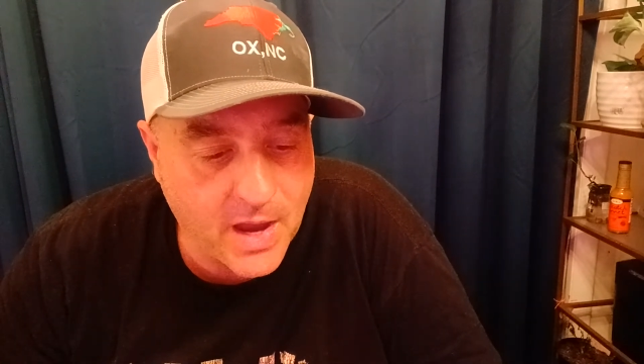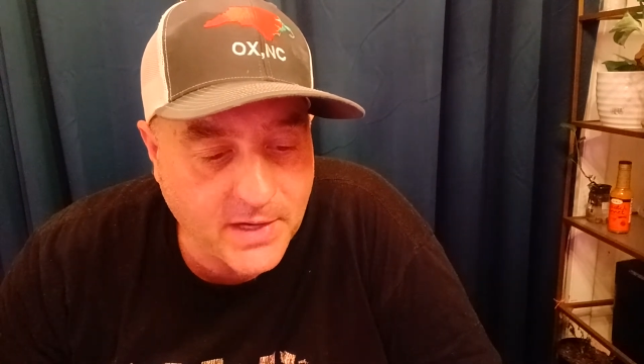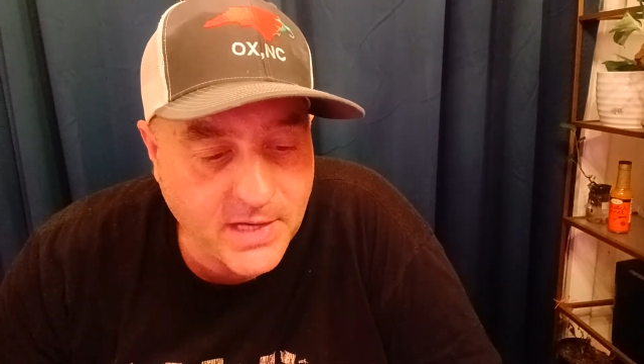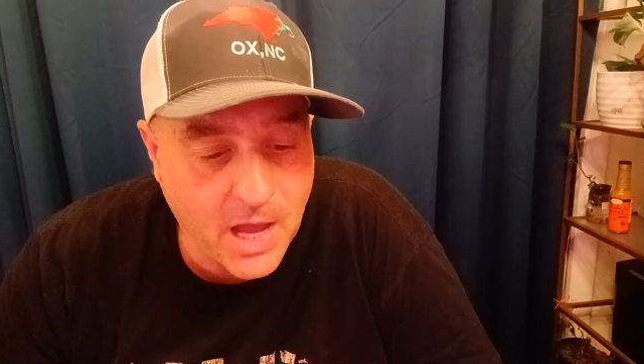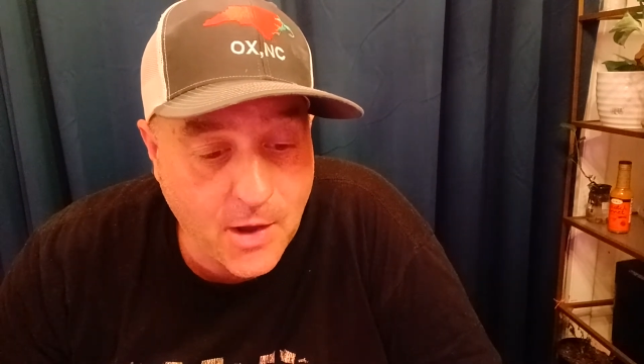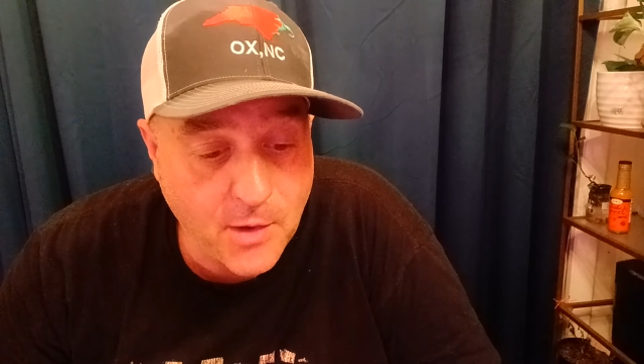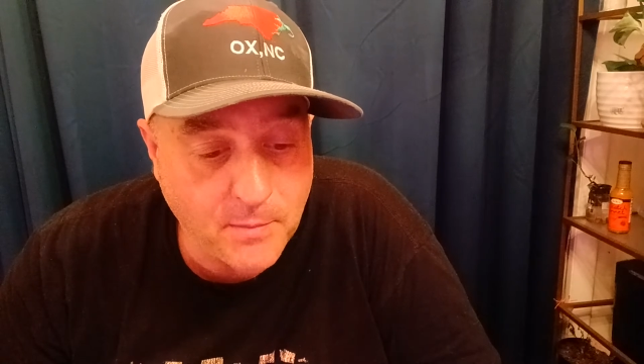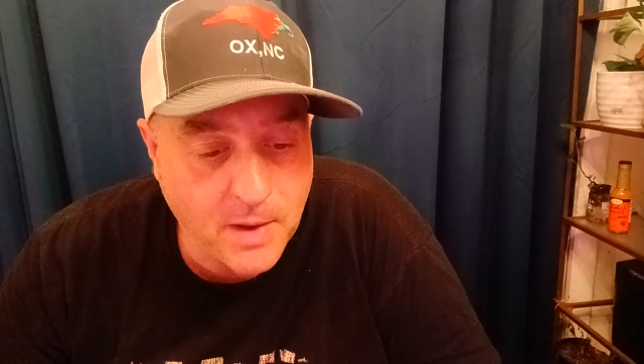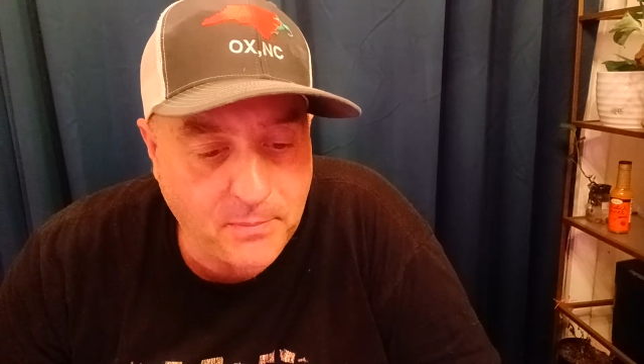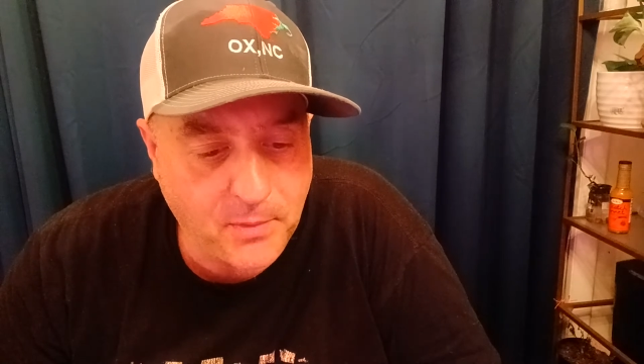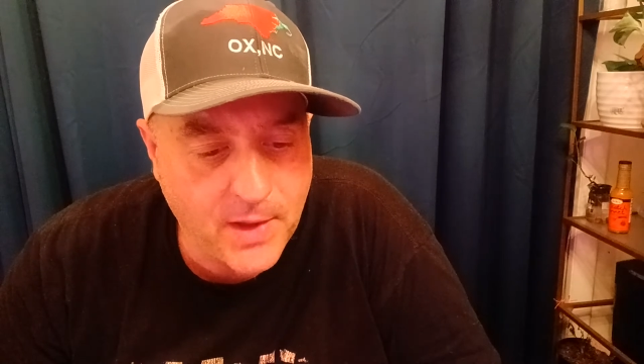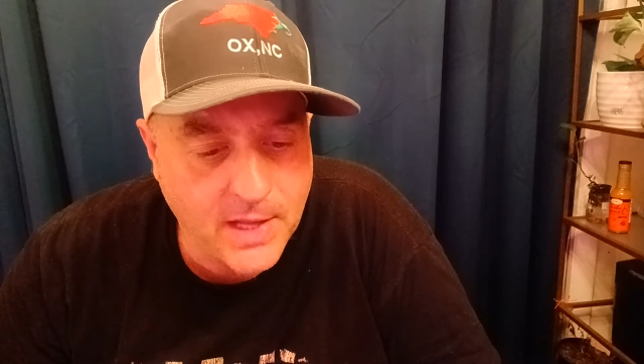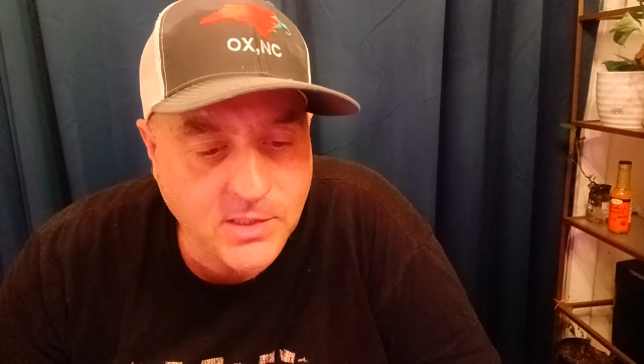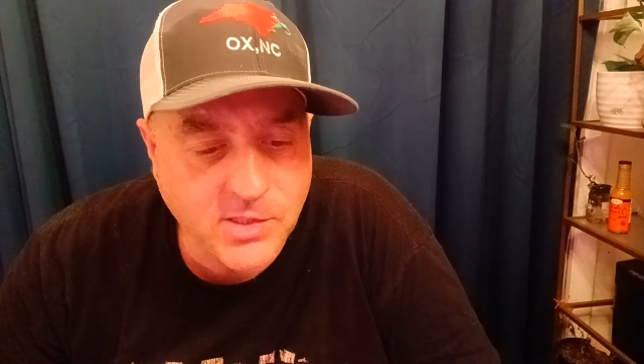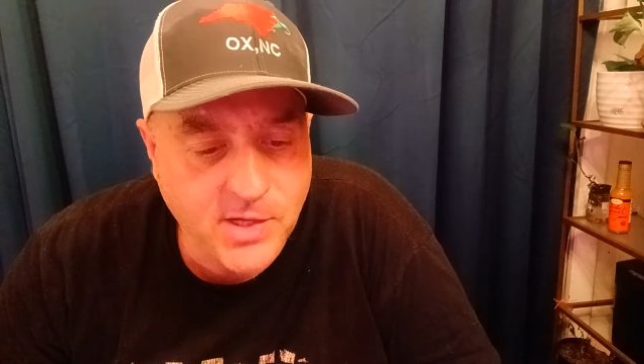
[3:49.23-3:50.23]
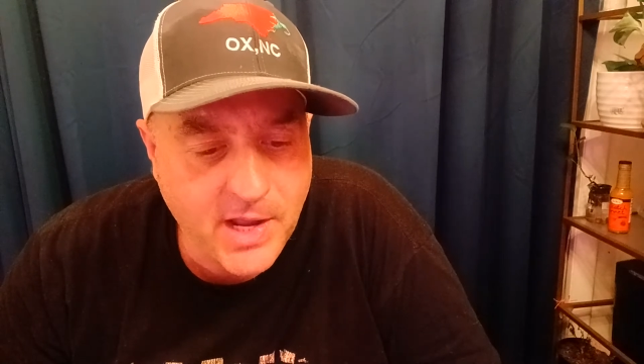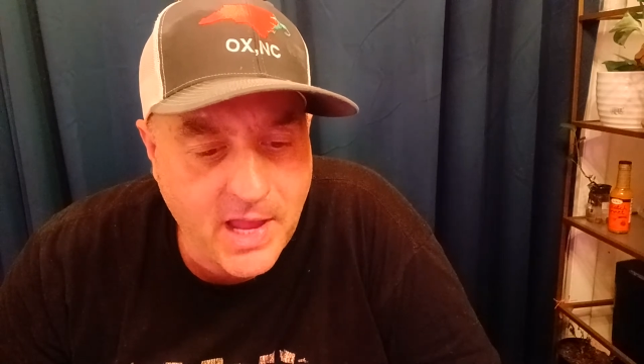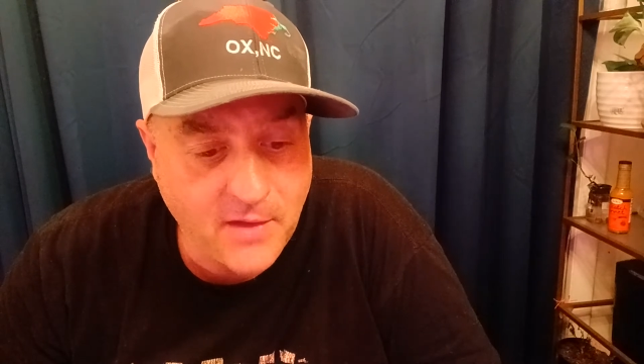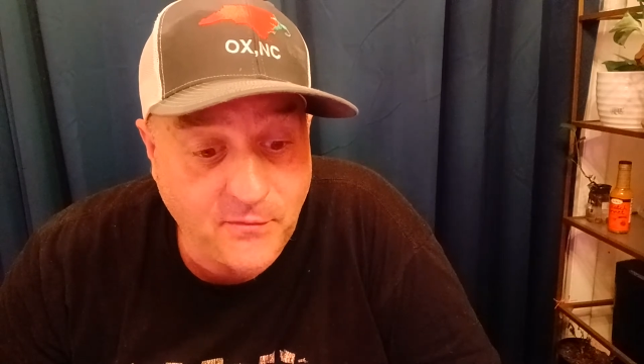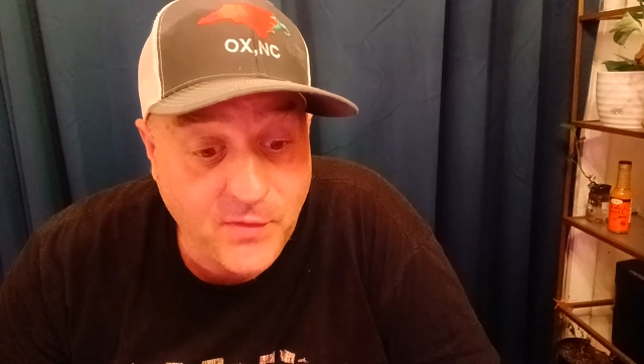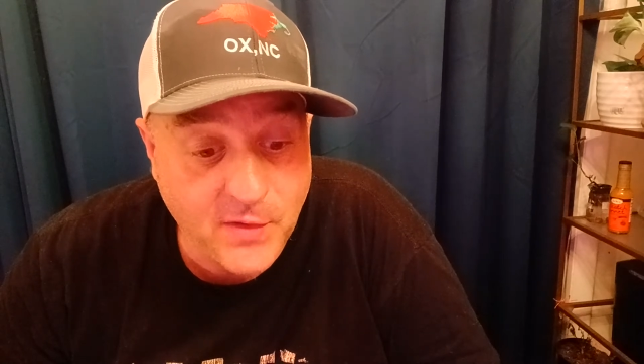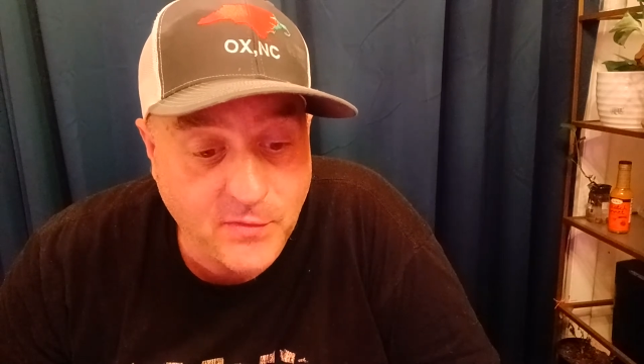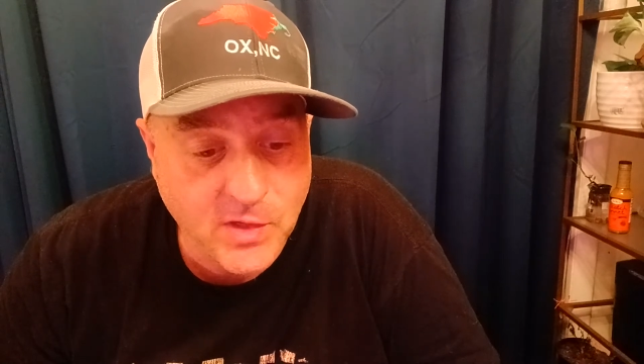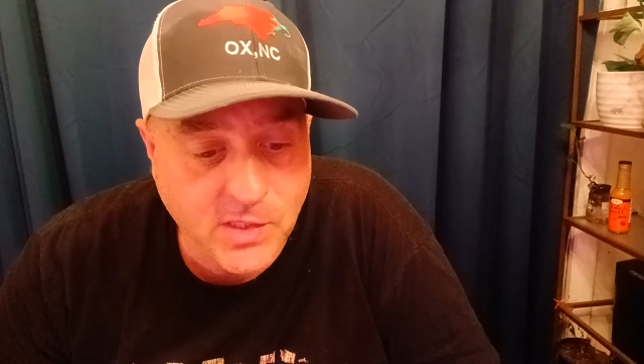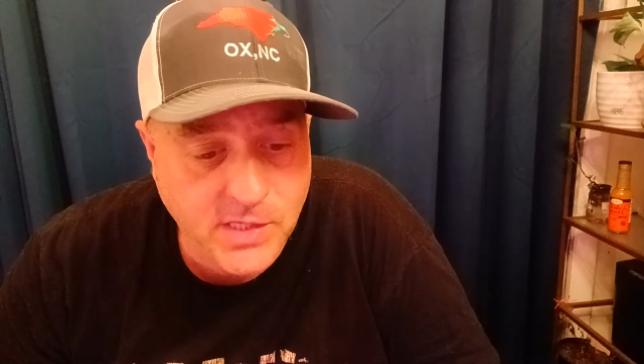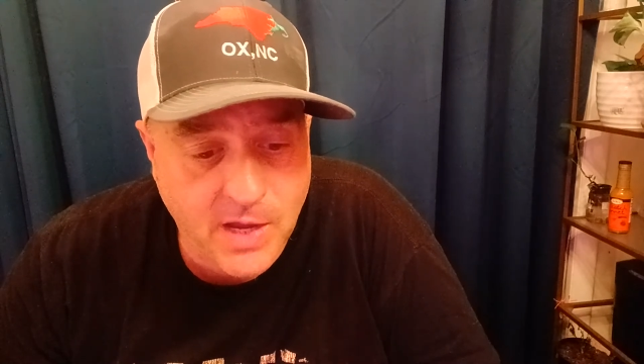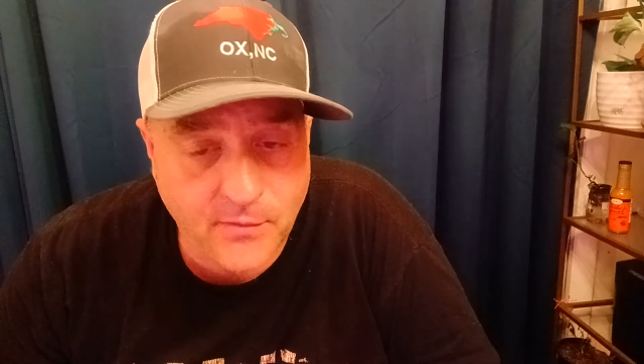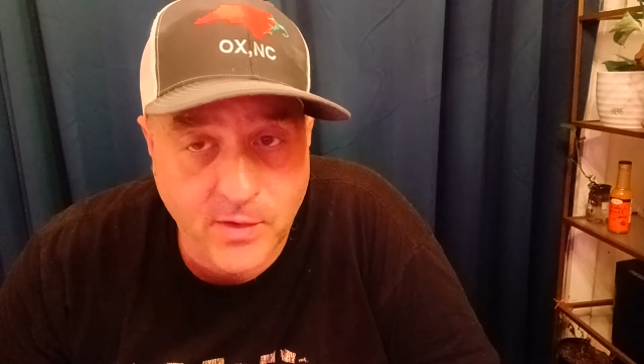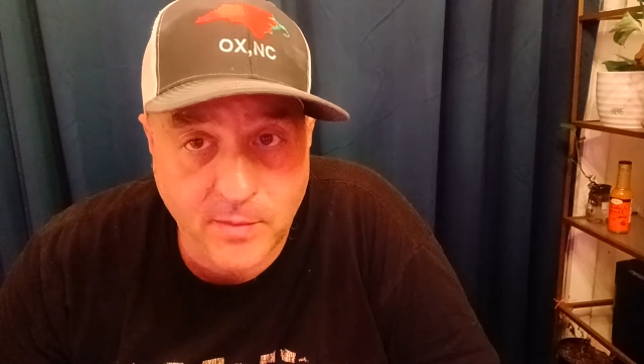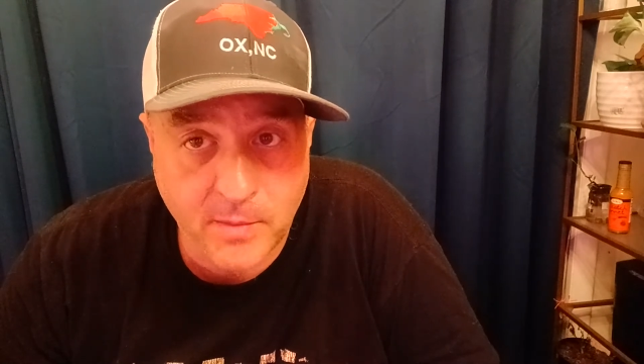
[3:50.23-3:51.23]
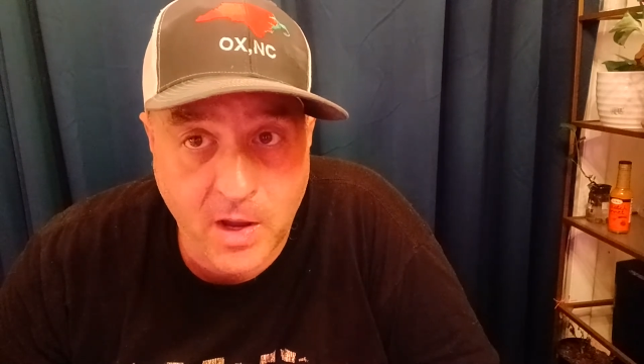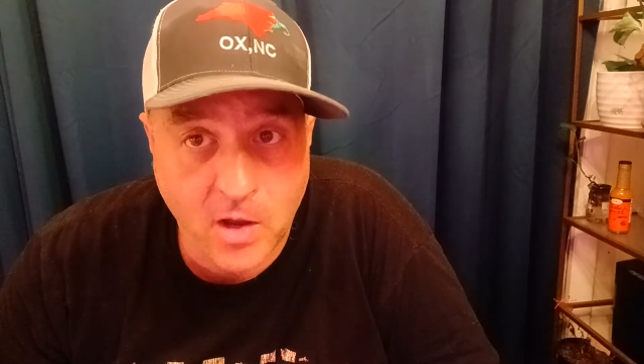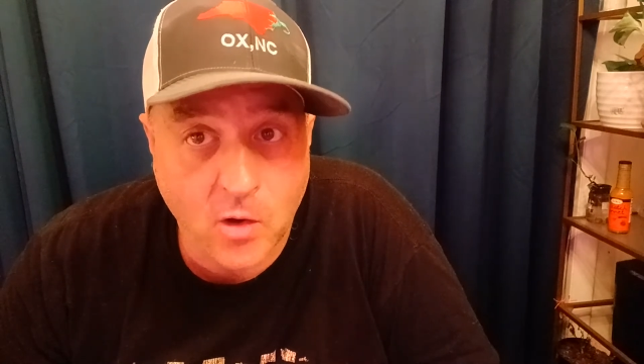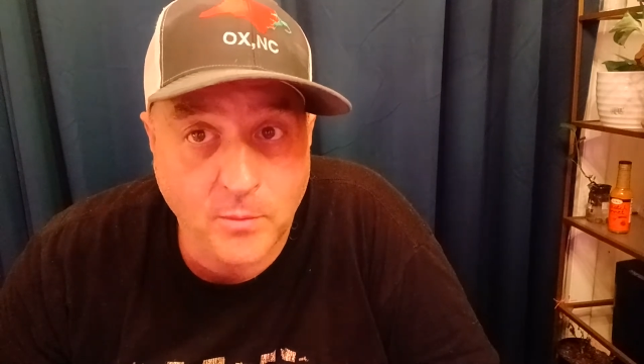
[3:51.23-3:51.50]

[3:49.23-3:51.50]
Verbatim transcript: counted my plants today. I have 57 of my